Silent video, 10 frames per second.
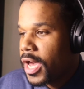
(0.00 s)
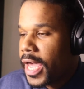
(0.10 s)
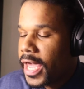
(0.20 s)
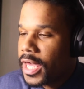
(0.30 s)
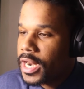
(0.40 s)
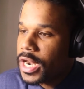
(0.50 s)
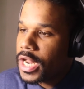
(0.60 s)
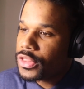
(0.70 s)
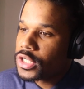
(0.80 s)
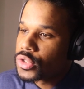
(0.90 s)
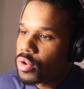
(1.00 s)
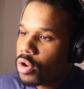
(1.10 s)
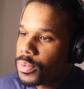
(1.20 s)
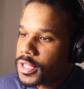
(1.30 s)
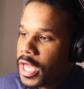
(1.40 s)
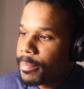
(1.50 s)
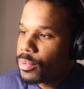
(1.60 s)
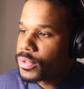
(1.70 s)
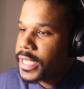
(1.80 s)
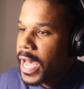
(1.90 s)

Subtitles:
And nothing's wrong with that, but what's